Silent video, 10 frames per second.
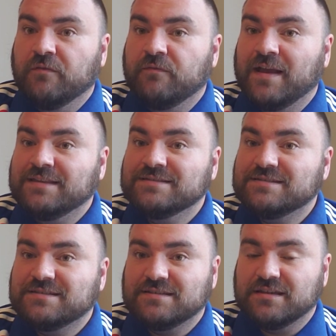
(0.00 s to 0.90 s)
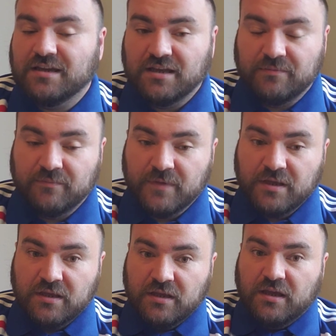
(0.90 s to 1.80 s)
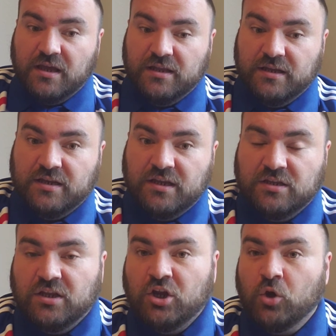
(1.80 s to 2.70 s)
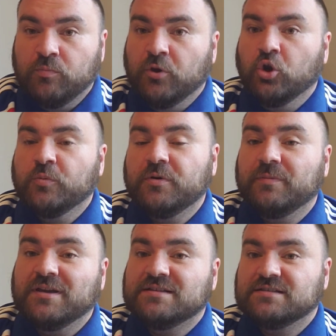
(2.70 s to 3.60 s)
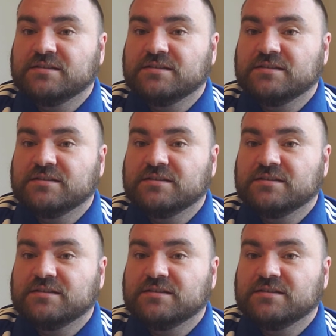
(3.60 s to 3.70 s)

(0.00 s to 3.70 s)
vent, and open up a bit.